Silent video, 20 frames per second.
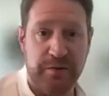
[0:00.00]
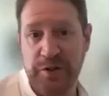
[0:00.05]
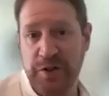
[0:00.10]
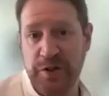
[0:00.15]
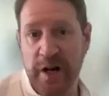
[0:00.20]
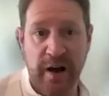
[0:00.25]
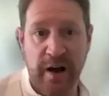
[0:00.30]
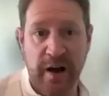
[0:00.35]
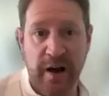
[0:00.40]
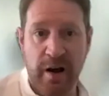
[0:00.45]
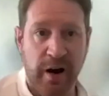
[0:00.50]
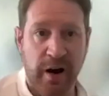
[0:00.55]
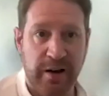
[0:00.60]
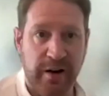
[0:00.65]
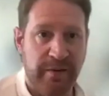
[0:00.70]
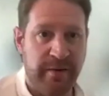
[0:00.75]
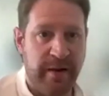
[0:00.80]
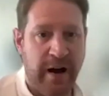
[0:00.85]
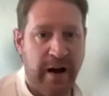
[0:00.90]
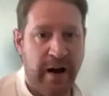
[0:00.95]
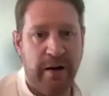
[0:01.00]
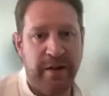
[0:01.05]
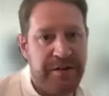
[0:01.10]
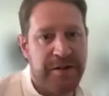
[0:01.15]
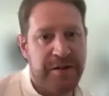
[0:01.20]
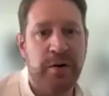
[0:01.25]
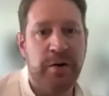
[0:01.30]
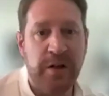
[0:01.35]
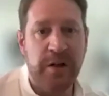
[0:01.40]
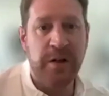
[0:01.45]
of Gen AI. And
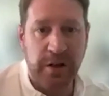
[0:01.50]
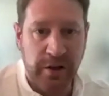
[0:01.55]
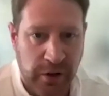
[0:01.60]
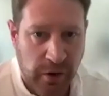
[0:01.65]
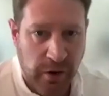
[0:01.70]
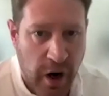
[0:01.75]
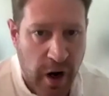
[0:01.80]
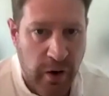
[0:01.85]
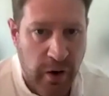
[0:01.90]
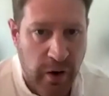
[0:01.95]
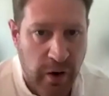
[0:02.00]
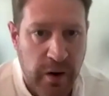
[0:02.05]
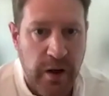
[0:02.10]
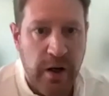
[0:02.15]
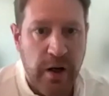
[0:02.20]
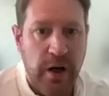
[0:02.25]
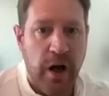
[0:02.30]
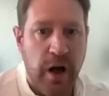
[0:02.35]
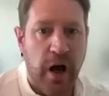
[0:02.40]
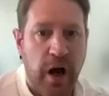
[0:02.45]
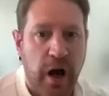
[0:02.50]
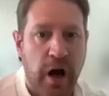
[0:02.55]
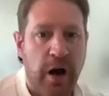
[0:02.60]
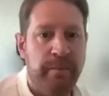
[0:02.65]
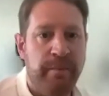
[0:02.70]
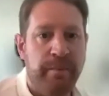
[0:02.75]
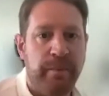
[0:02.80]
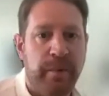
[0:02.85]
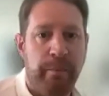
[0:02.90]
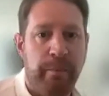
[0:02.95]
that's only going to grow.
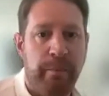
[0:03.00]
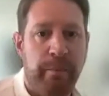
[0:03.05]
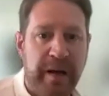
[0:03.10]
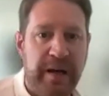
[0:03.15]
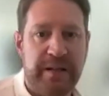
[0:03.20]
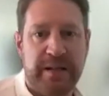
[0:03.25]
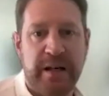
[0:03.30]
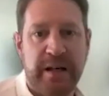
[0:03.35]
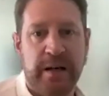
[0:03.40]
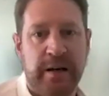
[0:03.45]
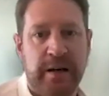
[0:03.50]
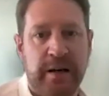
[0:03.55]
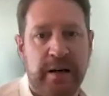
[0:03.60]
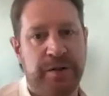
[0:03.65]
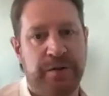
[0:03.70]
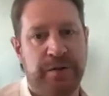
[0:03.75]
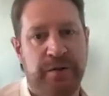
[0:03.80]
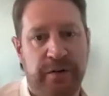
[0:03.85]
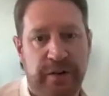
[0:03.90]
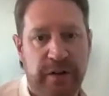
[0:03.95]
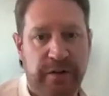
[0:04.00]
BT announced